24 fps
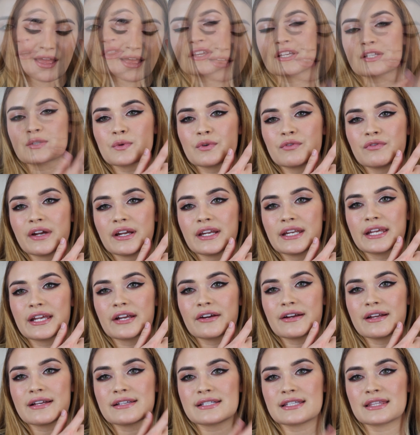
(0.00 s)
This one right
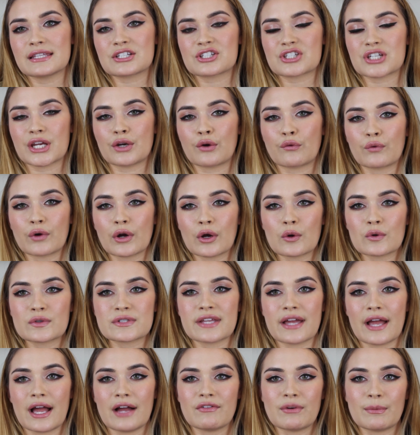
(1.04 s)
here is in the shade of Rose.
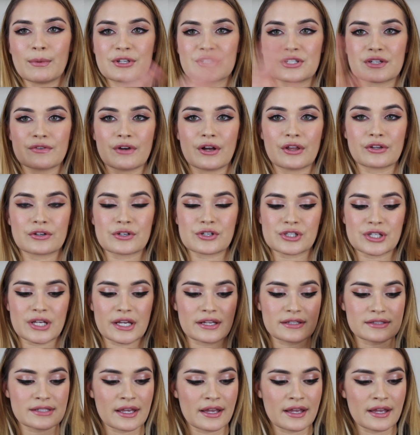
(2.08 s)
They have a bunch of other shades.